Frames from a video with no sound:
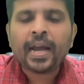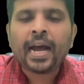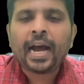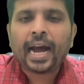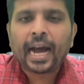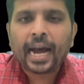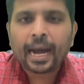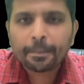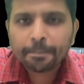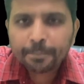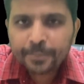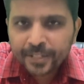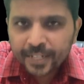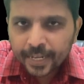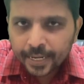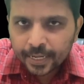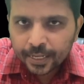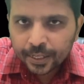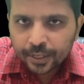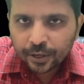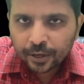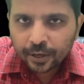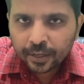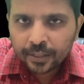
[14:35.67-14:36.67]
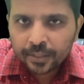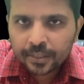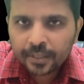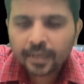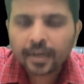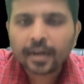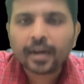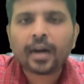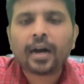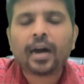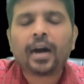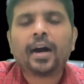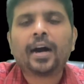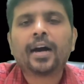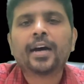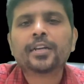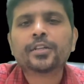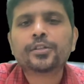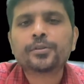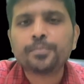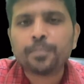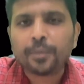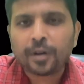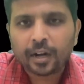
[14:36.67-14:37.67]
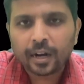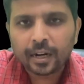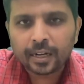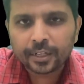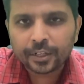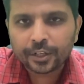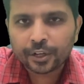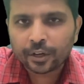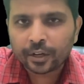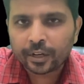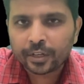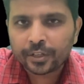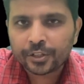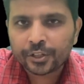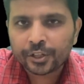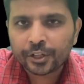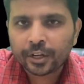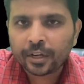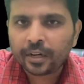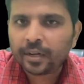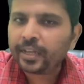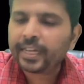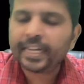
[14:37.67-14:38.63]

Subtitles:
Absent tonsil or small tonsil,